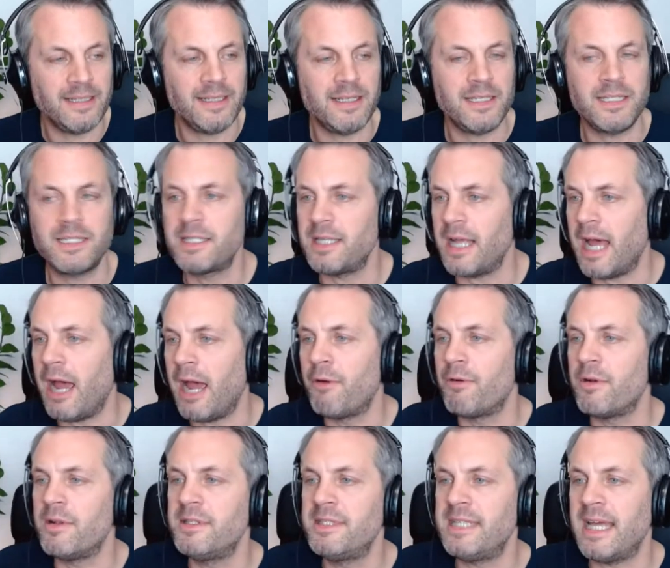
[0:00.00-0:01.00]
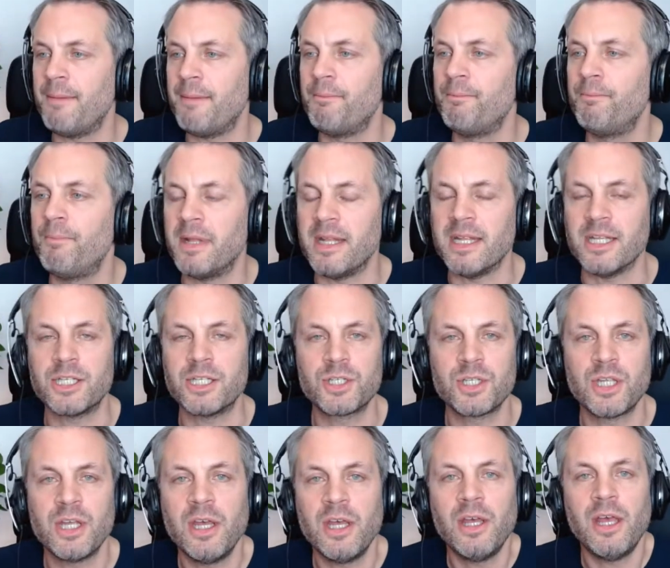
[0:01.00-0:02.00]
this hour and 10
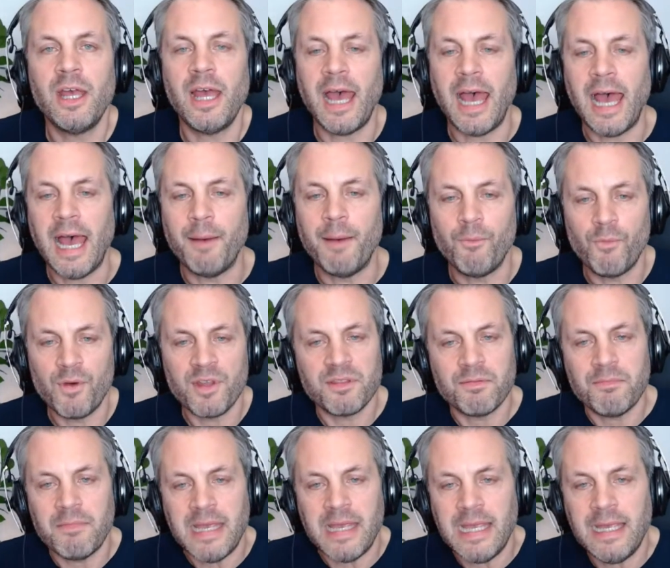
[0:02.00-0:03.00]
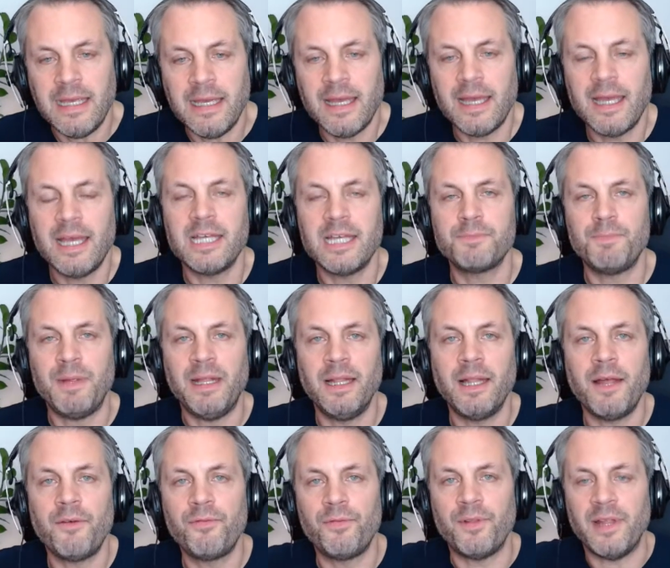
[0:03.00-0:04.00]
minutes with me. It's been
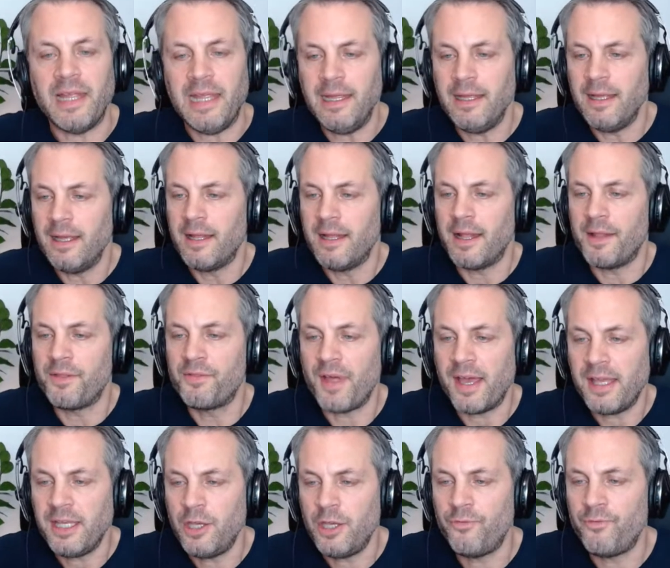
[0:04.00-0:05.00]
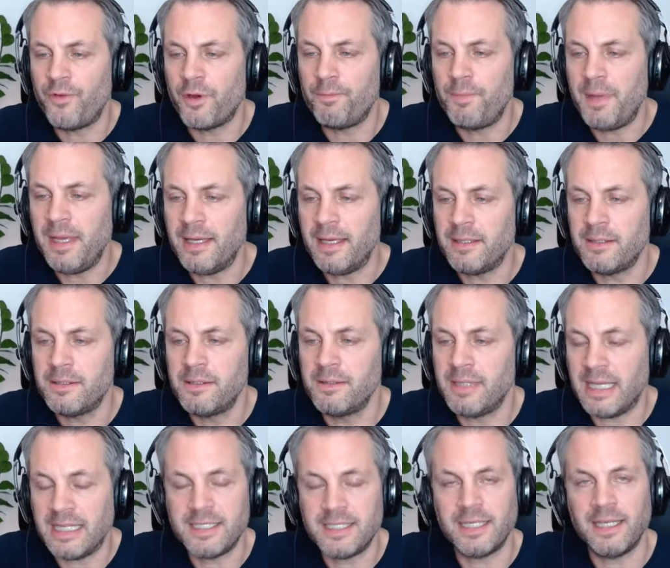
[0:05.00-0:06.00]
lovely. And thank you for
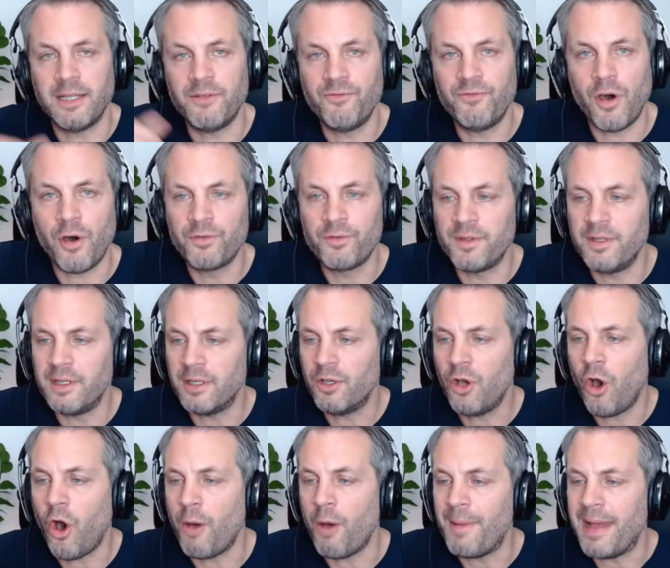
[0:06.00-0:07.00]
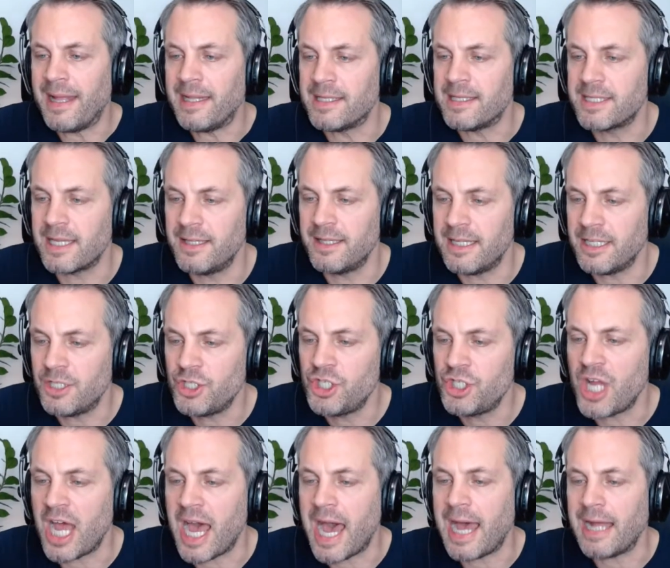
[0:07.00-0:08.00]
getting involved in the comments and the
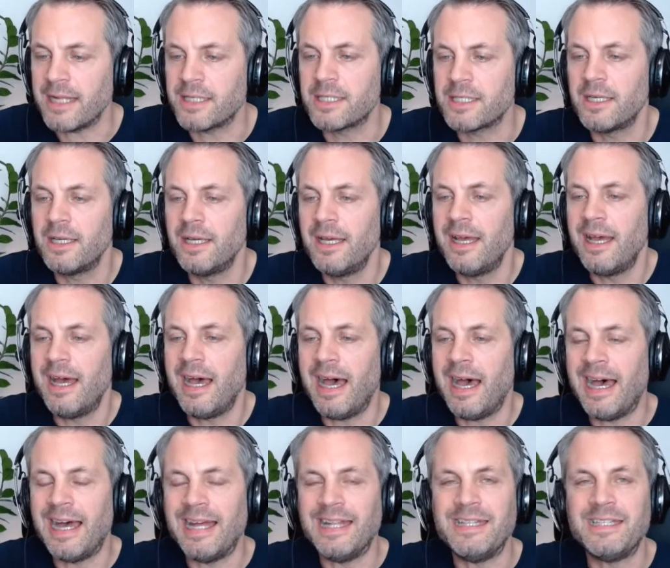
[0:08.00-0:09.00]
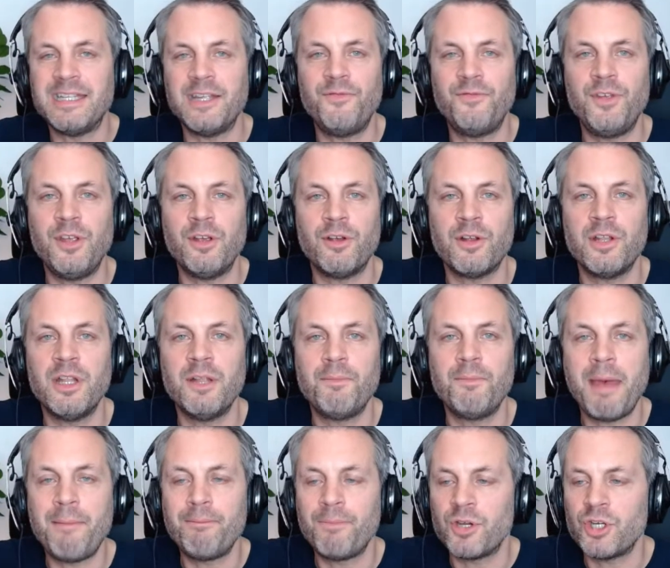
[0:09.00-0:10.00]
chat. And if you're in the
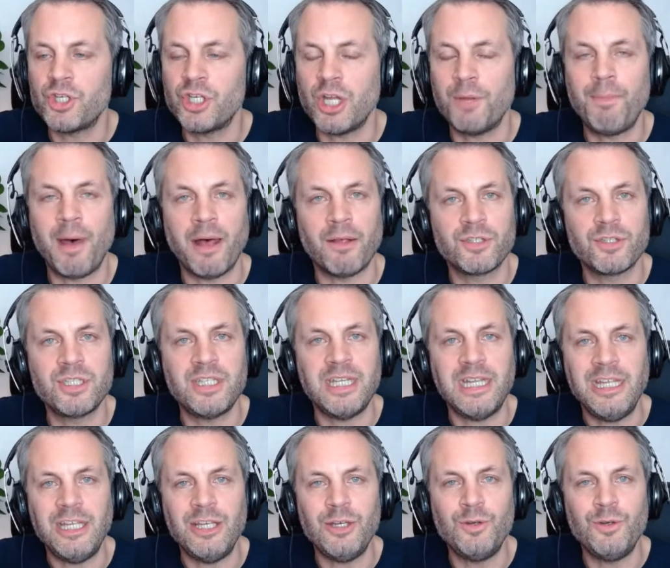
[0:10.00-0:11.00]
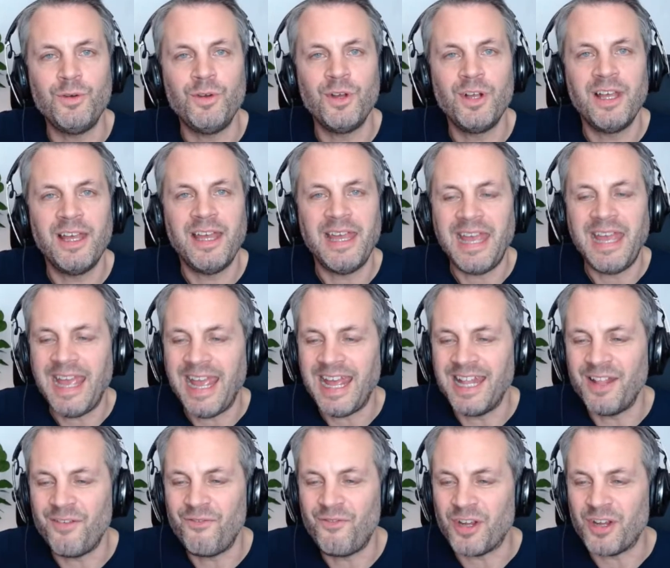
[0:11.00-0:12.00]
membership, I'll see you in
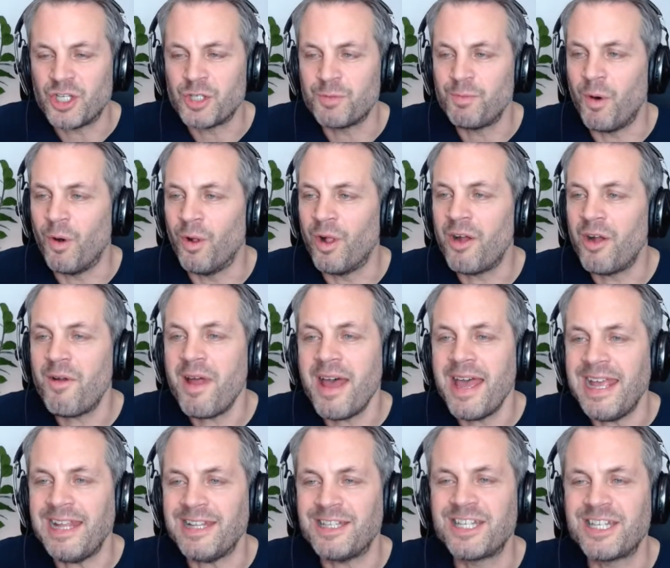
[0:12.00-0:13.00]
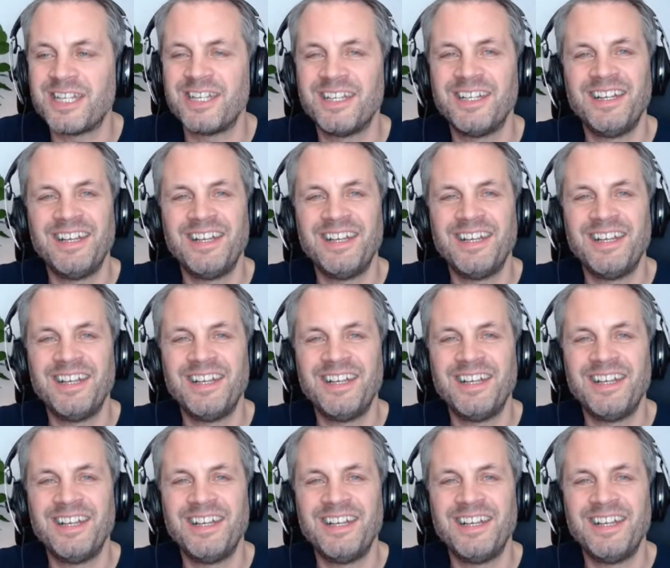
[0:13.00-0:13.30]
the fishbowl. All right.